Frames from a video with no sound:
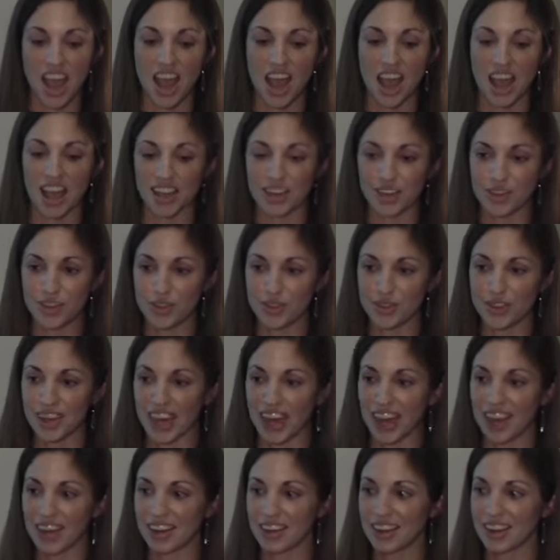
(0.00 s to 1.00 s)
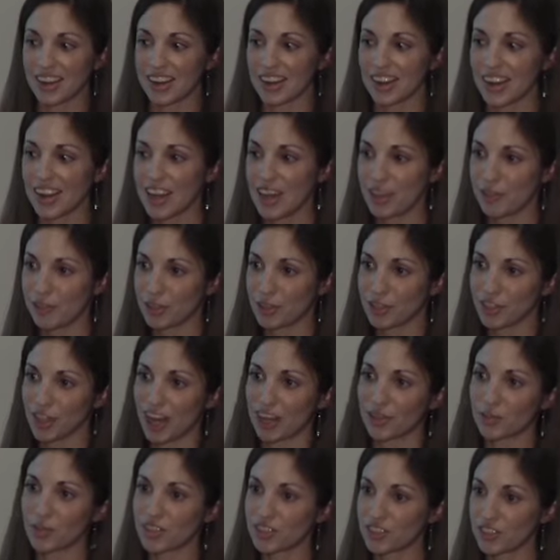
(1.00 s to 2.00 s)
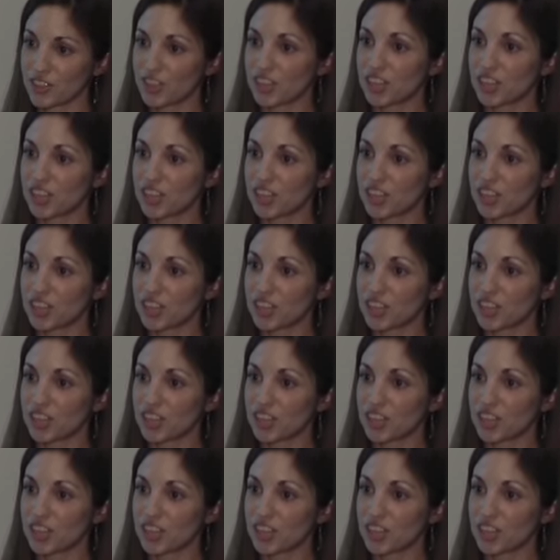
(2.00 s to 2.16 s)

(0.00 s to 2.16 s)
I knew that if a child wants to